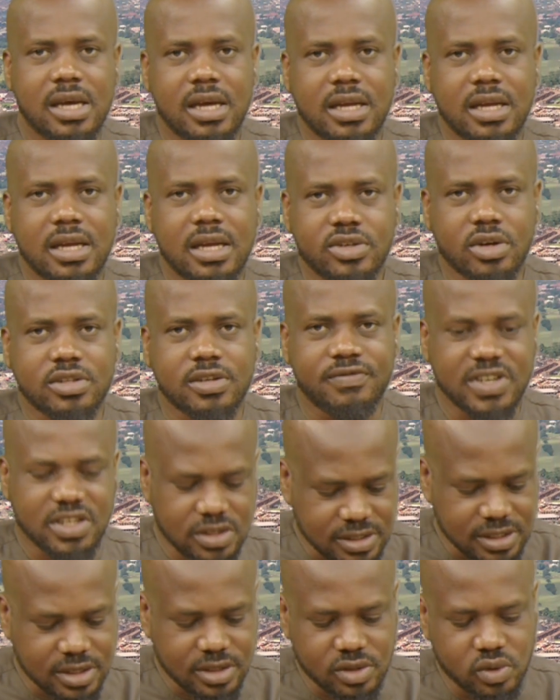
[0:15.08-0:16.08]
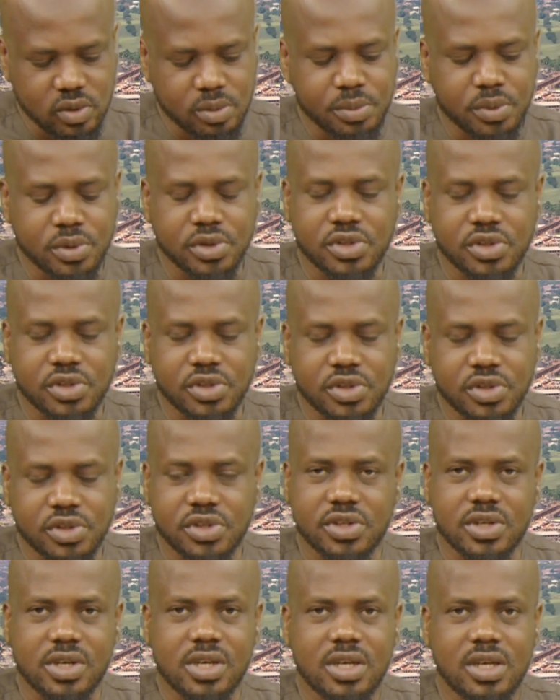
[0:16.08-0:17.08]
And Dr. Vincent
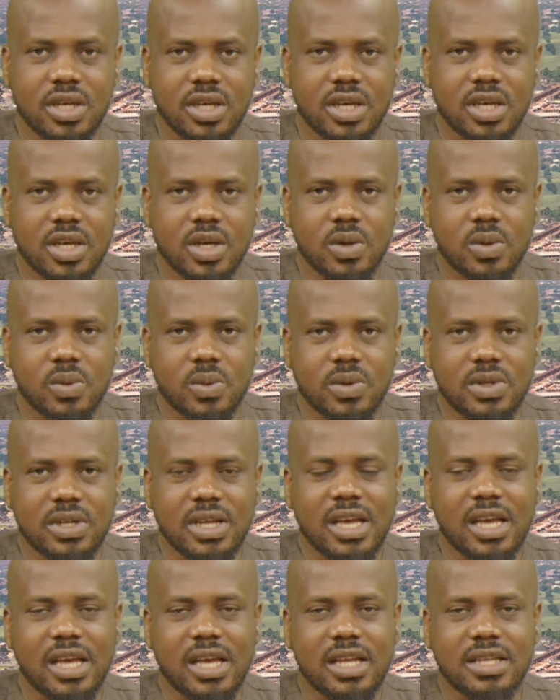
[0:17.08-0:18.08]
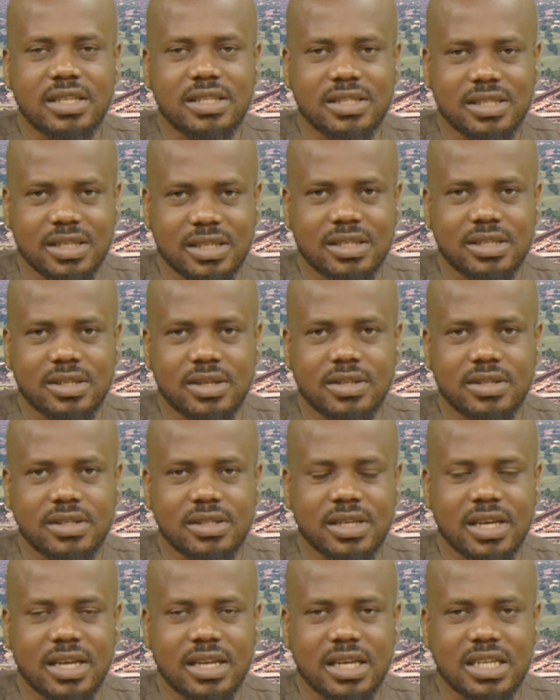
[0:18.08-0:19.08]
Ubochi would assist
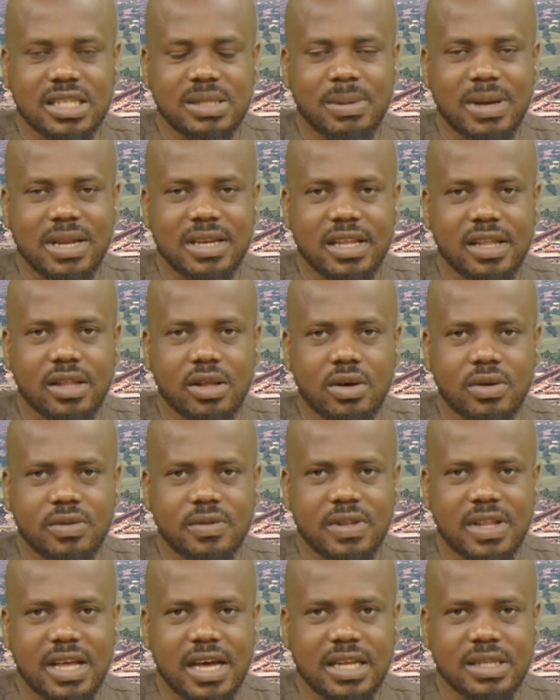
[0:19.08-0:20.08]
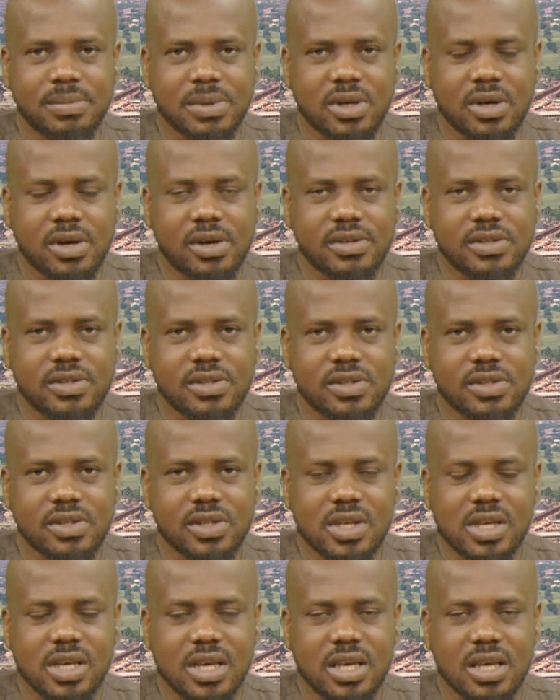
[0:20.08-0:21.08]
us in expanding on that because
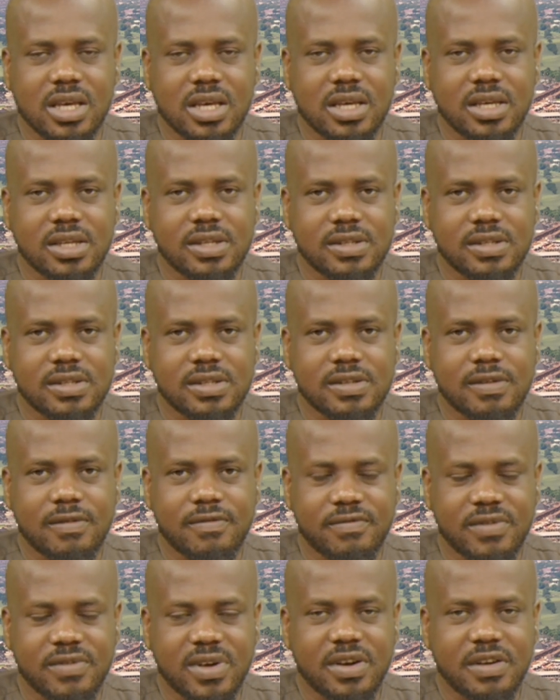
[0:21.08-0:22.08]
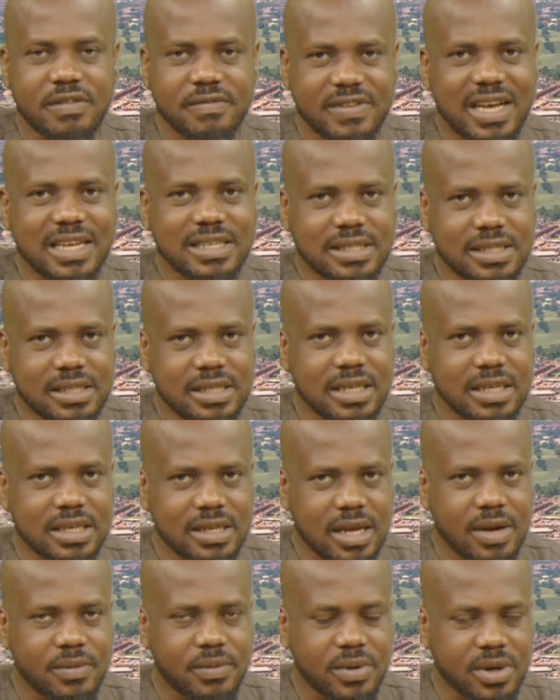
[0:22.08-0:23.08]
he is very vast
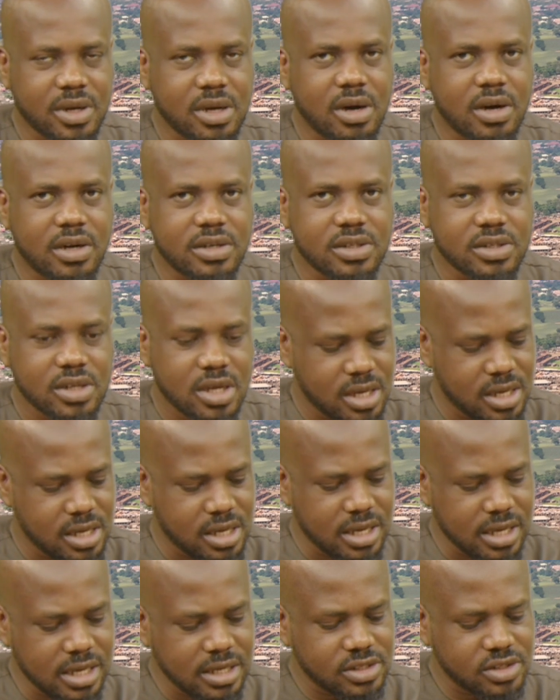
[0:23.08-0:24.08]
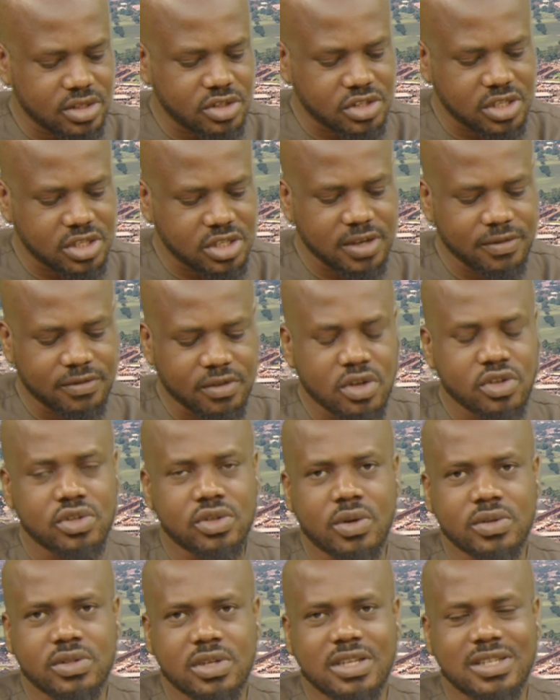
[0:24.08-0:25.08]
in that regard. He is the Chief
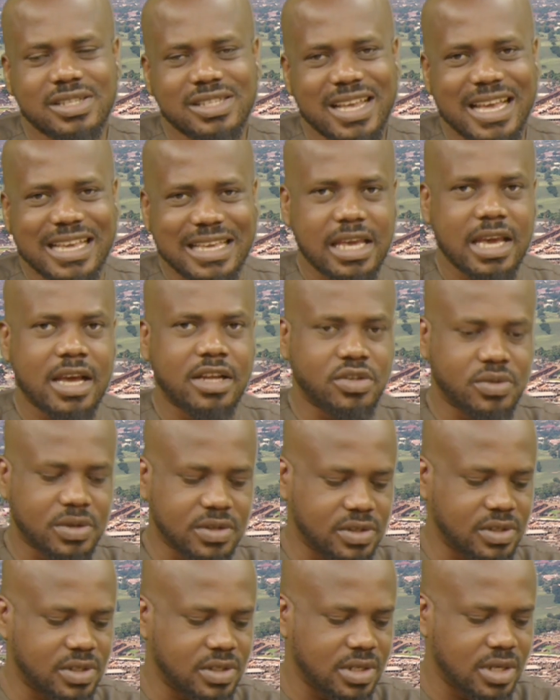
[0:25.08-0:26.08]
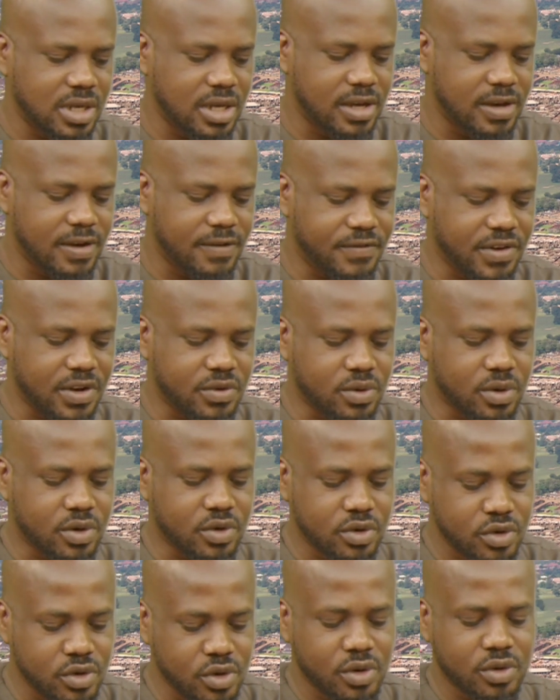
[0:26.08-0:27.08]
Consultant Psychiatrist, Federal
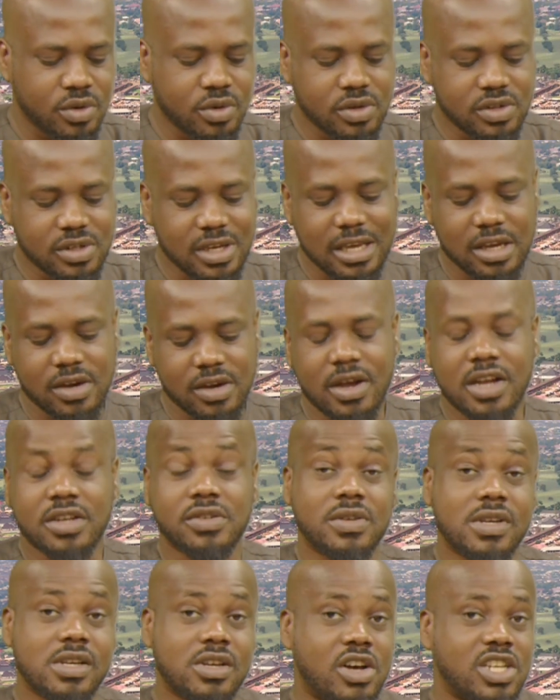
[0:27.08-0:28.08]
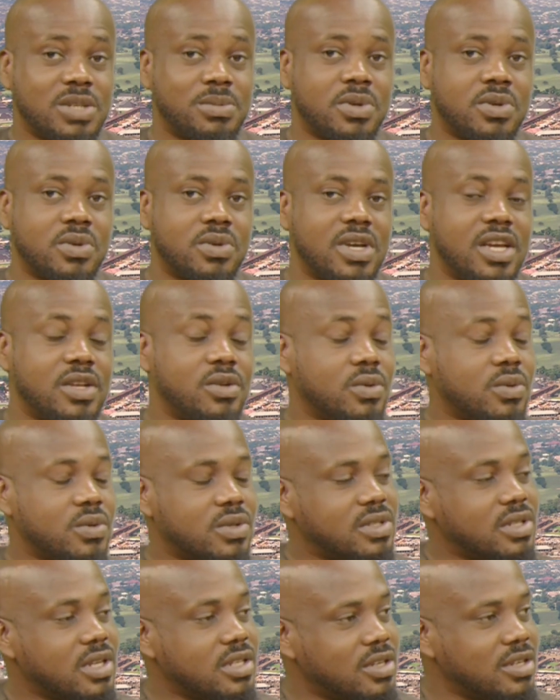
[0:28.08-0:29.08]
Neuropsychiatric Hospital in Enugu
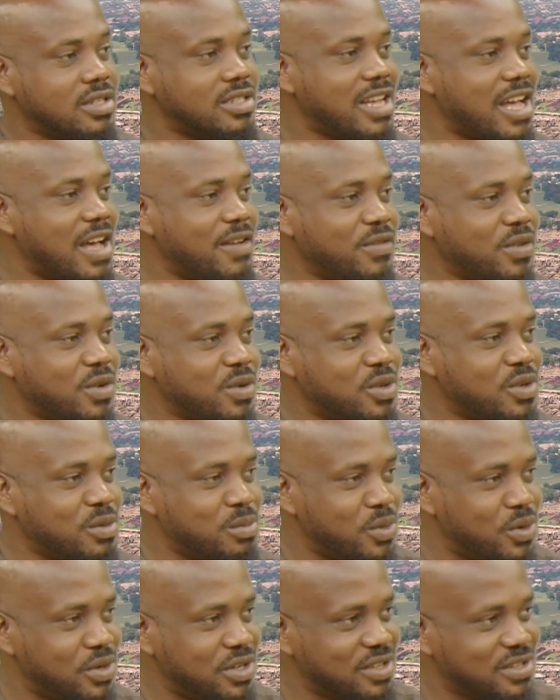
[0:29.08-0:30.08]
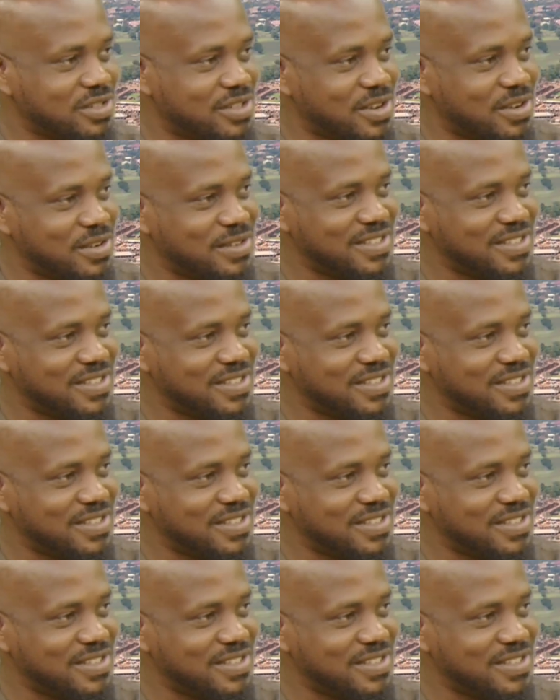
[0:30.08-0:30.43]
State. Good to have you. Good morning, sir.